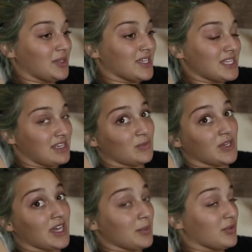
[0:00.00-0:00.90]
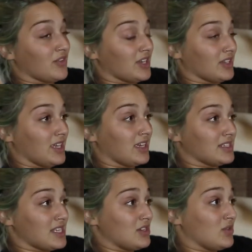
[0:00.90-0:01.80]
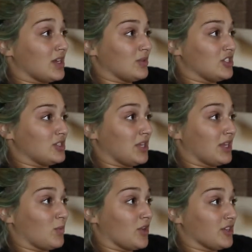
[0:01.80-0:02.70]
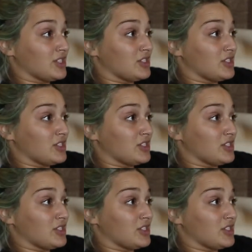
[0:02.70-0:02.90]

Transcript: because I didn't want to hyperventilate, because I knew that would just make it worse.